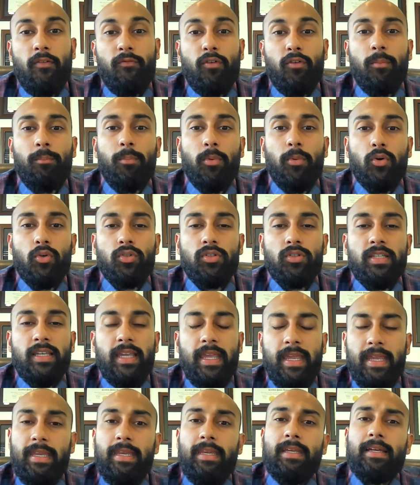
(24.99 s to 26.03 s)
from both
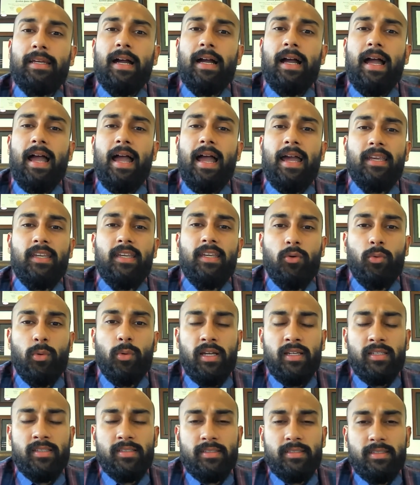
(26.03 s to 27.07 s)
India and
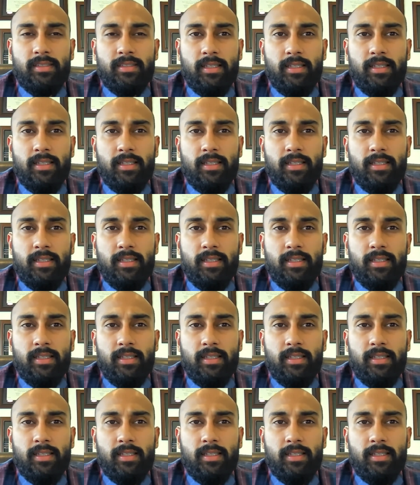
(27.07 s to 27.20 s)
US.